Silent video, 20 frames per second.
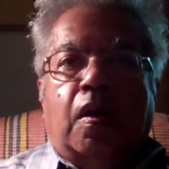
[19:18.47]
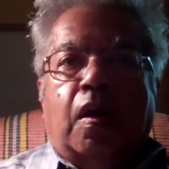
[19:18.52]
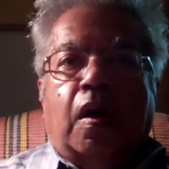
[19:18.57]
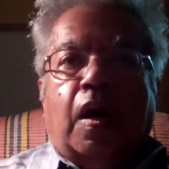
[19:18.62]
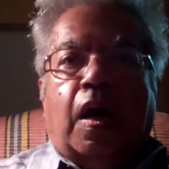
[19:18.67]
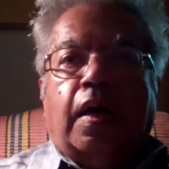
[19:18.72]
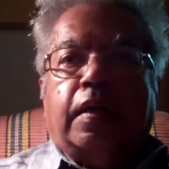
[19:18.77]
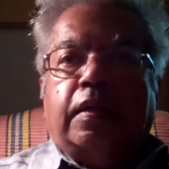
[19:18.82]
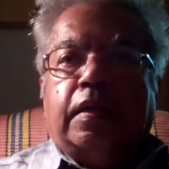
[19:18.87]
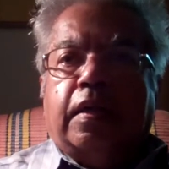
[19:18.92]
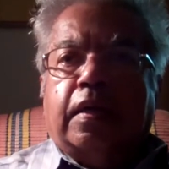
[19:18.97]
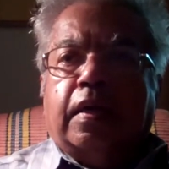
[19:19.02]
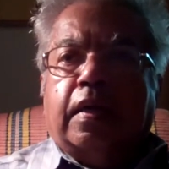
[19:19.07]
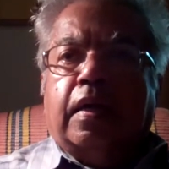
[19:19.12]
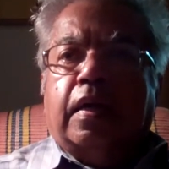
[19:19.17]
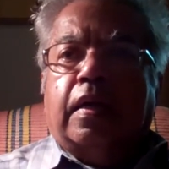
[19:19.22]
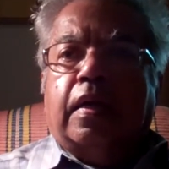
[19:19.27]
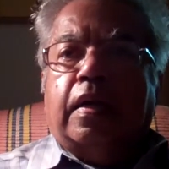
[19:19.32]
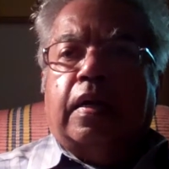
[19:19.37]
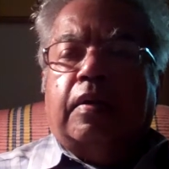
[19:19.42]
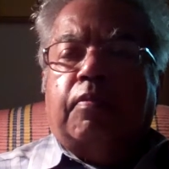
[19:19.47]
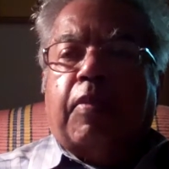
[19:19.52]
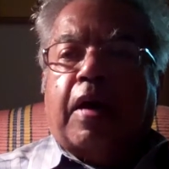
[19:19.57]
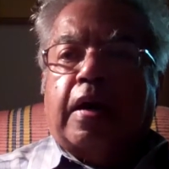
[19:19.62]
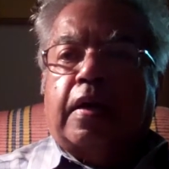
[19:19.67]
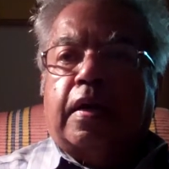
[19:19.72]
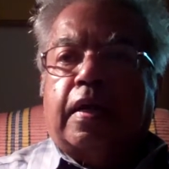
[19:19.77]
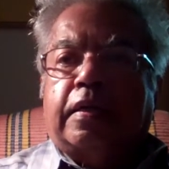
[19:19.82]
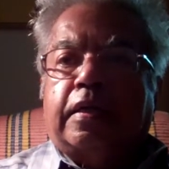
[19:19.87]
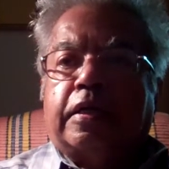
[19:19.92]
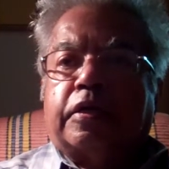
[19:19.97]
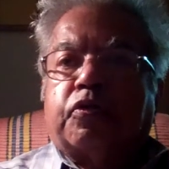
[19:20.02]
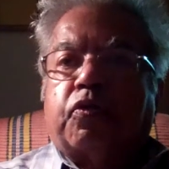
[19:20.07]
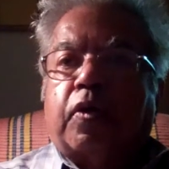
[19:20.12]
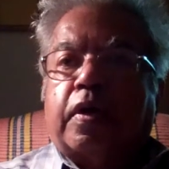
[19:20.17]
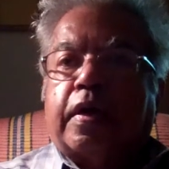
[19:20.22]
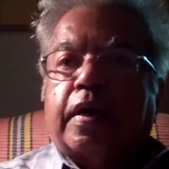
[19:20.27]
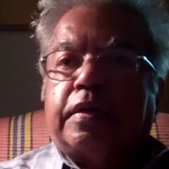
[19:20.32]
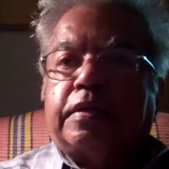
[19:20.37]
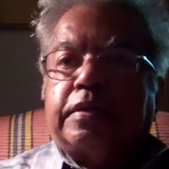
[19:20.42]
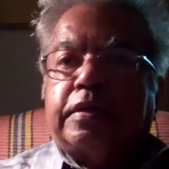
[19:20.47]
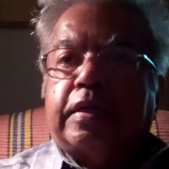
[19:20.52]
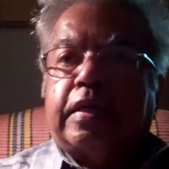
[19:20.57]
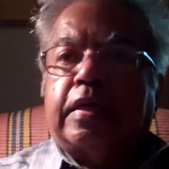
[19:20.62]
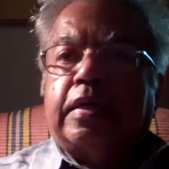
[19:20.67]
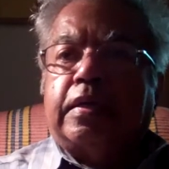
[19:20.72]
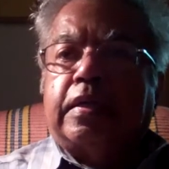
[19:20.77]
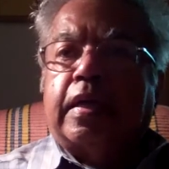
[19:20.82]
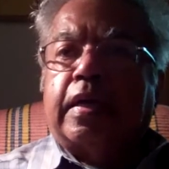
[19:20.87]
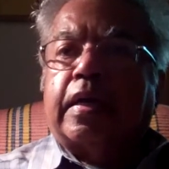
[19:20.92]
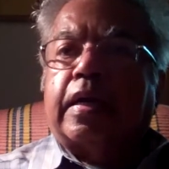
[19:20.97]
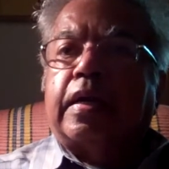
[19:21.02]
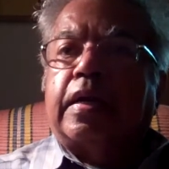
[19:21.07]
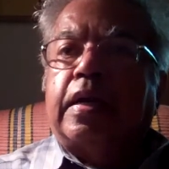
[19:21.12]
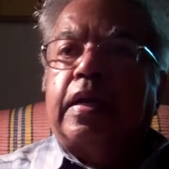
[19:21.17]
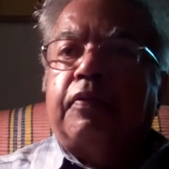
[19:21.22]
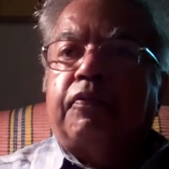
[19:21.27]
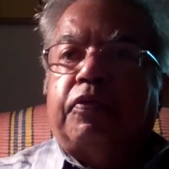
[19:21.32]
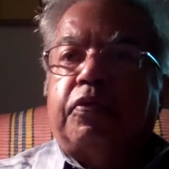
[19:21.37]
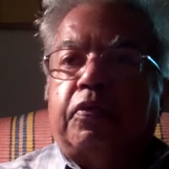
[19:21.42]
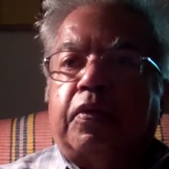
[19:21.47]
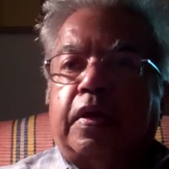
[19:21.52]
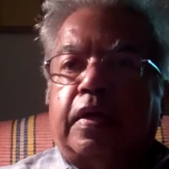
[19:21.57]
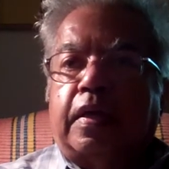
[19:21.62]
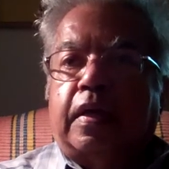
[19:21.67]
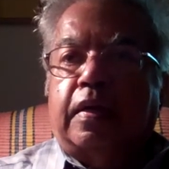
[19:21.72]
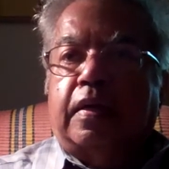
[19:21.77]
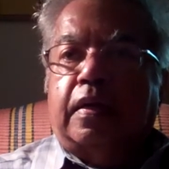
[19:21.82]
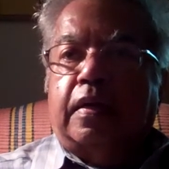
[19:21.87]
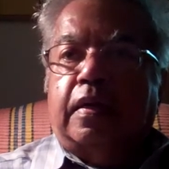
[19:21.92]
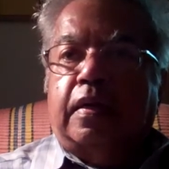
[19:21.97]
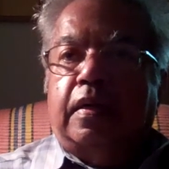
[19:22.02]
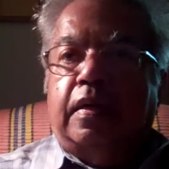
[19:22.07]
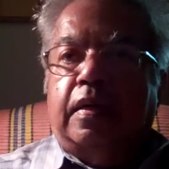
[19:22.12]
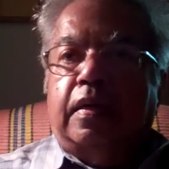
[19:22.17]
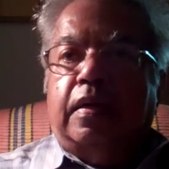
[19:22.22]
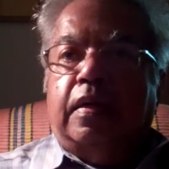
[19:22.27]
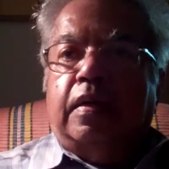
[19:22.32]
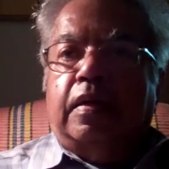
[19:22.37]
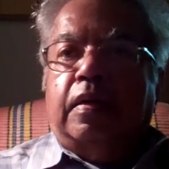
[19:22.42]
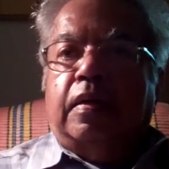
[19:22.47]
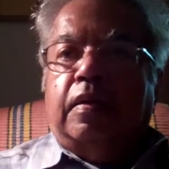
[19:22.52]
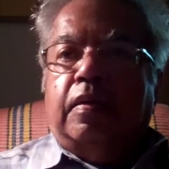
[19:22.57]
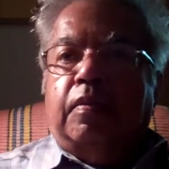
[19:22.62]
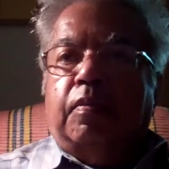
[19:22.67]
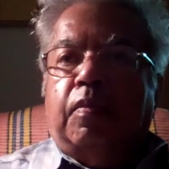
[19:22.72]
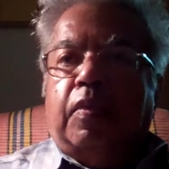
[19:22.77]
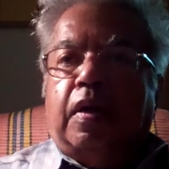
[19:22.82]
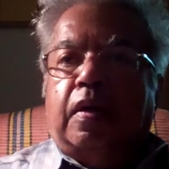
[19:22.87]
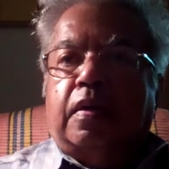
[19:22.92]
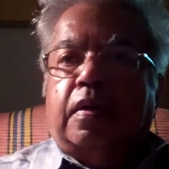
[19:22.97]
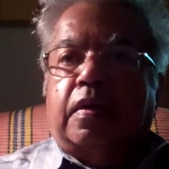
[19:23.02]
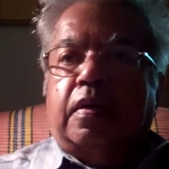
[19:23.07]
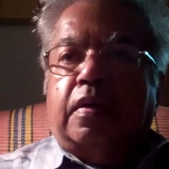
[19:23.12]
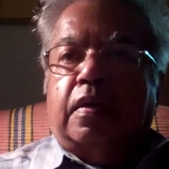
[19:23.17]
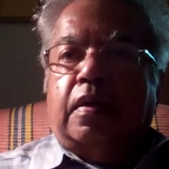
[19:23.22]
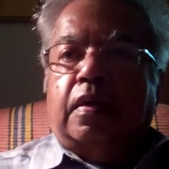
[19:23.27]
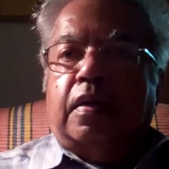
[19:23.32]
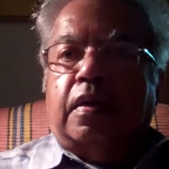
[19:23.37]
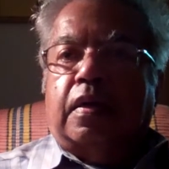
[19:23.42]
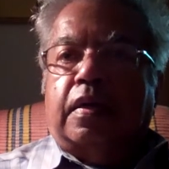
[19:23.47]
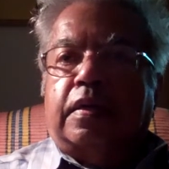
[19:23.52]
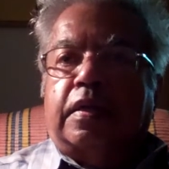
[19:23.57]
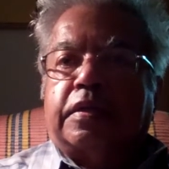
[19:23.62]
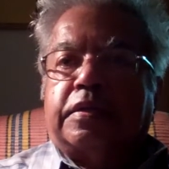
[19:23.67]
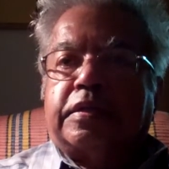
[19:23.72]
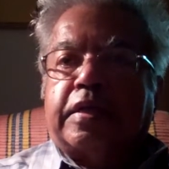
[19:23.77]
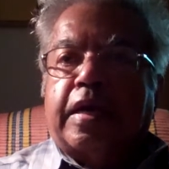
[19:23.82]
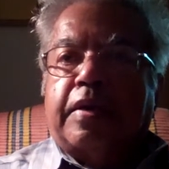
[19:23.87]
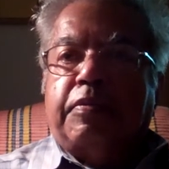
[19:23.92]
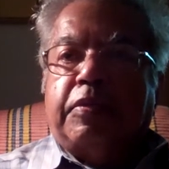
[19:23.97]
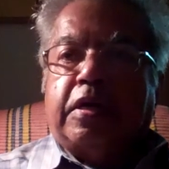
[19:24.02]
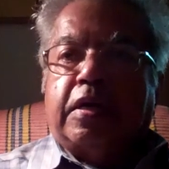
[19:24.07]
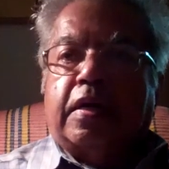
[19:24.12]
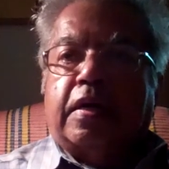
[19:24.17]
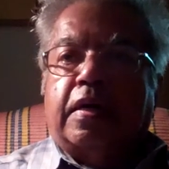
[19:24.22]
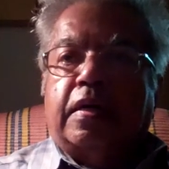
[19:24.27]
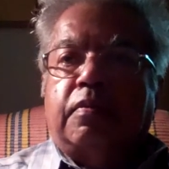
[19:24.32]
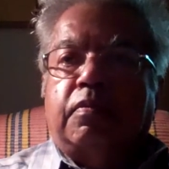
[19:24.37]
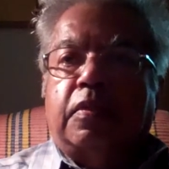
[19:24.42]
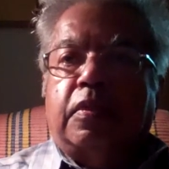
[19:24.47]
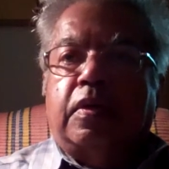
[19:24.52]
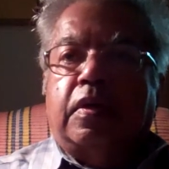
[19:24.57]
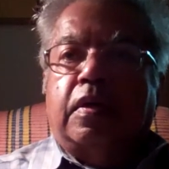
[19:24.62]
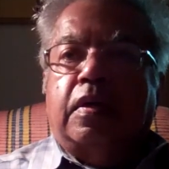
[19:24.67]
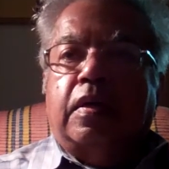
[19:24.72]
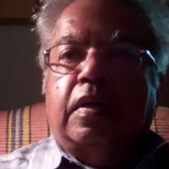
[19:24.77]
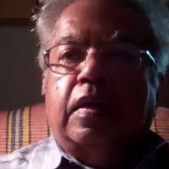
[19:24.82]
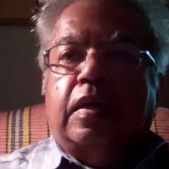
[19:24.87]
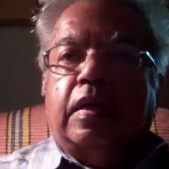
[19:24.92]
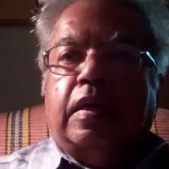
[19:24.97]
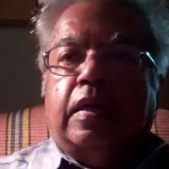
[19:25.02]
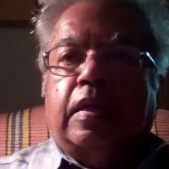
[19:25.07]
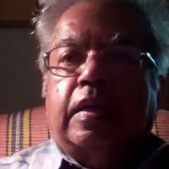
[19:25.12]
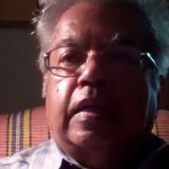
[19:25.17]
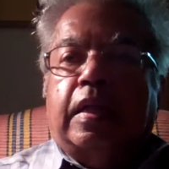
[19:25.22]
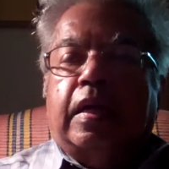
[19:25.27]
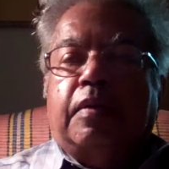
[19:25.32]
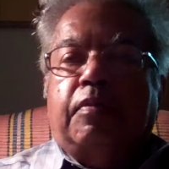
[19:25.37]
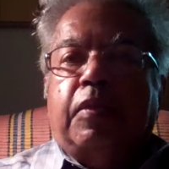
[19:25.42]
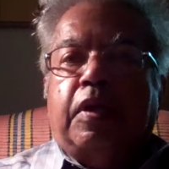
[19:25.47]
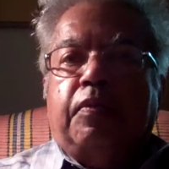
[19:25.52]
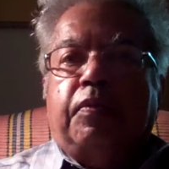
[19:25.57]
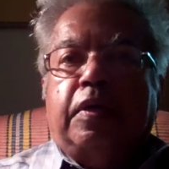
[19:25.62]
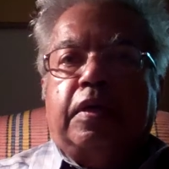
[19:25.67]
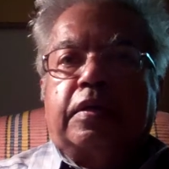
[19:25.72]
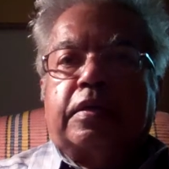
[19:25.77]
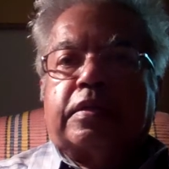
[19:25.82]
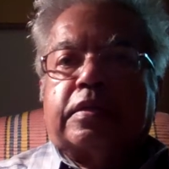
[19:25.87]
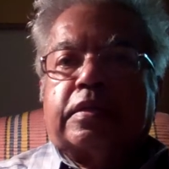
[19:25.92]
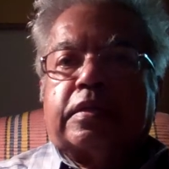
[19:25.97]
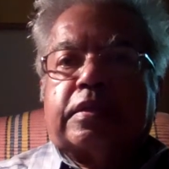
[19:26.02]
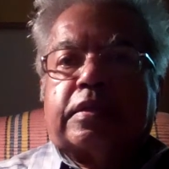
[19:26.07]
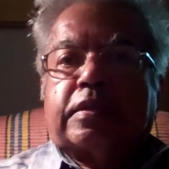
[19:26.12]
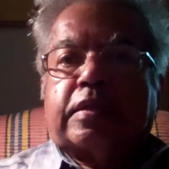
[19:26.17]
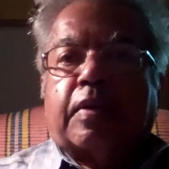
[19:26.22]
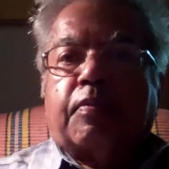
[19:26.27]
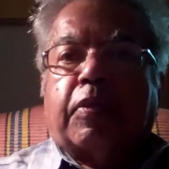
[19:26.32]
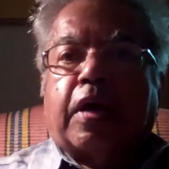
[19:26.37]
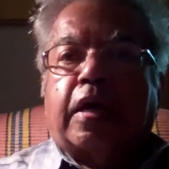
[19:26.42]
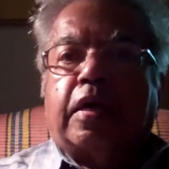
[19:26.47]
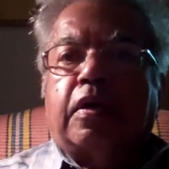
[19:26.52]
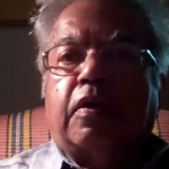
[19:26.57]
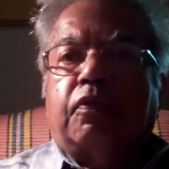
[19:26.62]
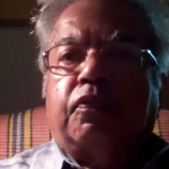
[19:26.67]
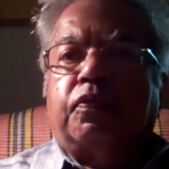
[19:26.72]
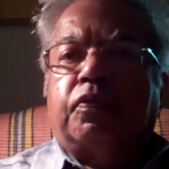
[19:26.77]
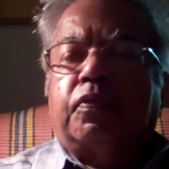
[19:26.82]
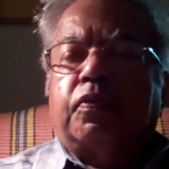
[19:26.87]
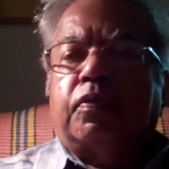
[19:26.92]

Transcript: I think in Bangladesh, what I see, they can live together. But at the same time, there may be some kind of,